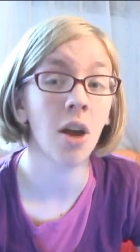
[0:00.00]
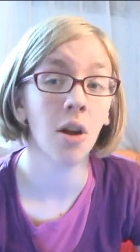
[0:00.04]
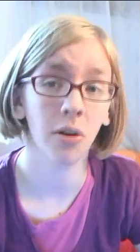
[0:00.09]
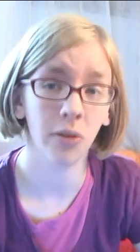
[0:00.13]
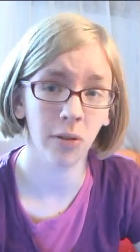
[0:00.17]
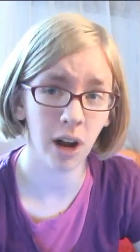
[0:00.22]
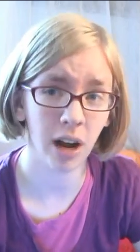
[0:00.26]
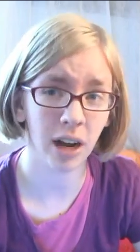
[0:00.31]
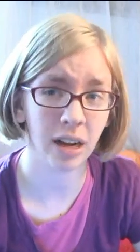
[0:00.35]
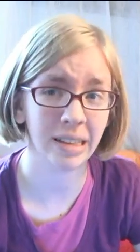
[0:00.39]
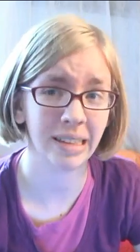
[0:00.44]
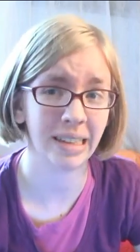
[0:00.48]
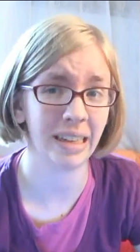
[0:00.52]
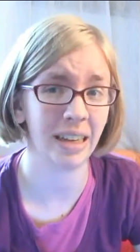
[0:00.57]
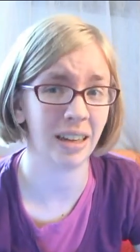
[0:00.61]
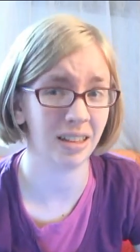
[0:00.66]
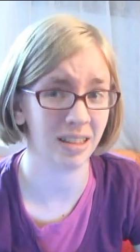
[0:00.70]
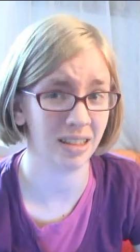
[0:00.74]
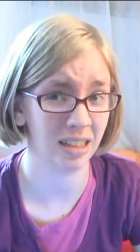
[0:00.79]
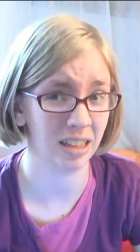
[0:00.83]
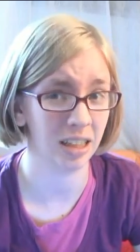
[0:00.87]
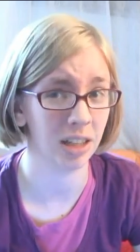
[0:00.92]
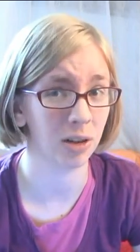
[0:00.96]
Roxy,
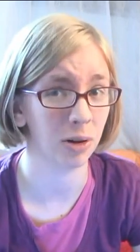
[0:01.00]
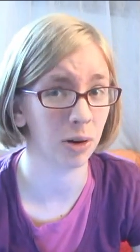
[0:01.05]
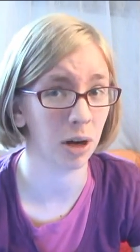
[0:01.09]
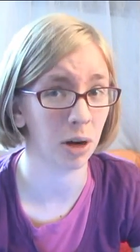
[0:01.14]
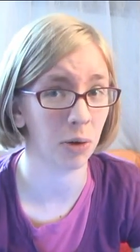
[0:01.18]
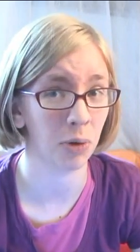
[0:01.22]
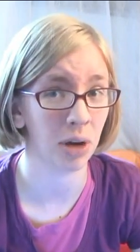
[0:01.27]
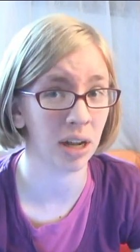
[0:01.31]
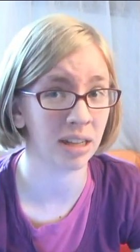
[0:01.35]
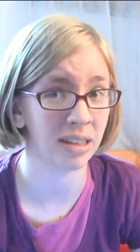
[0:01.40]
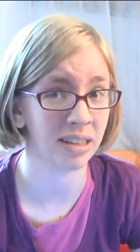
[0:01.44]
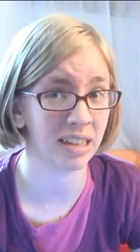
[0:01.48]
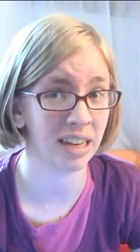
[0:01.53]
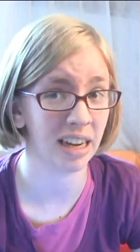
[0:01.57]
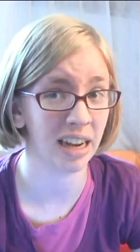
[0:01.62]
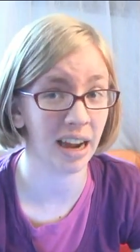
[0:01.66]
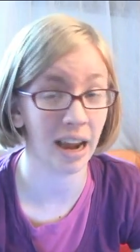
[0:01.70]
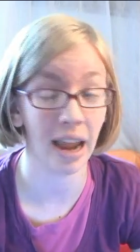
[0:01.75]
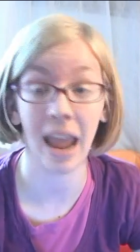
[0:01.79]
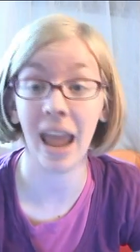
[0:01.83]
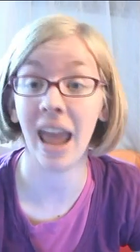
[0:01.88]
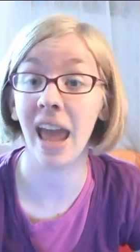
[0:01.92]
I'll see you on Wednesday,